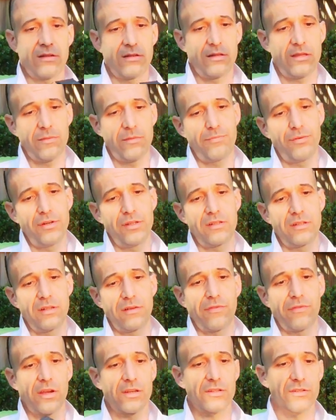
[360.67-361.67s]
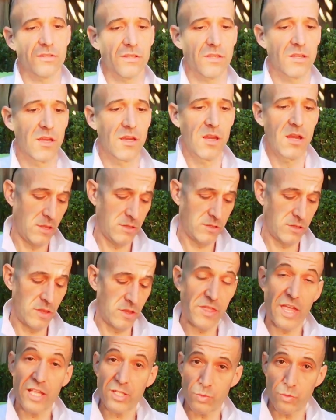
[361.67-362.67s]
they're pretty stiff actually. So
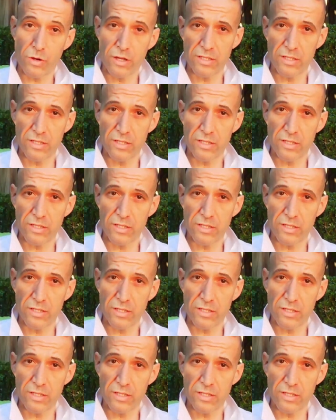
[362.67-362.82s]
that's where I